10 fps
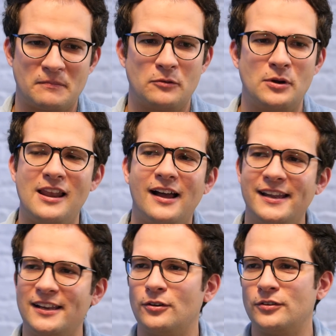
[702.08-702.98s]

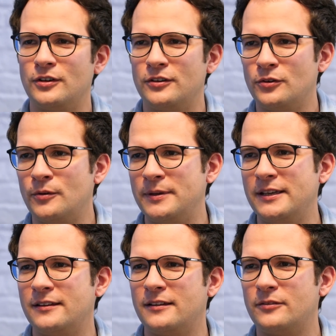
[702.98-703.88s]
relying on
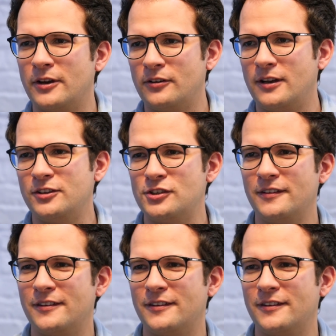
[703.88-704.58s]
European regulations,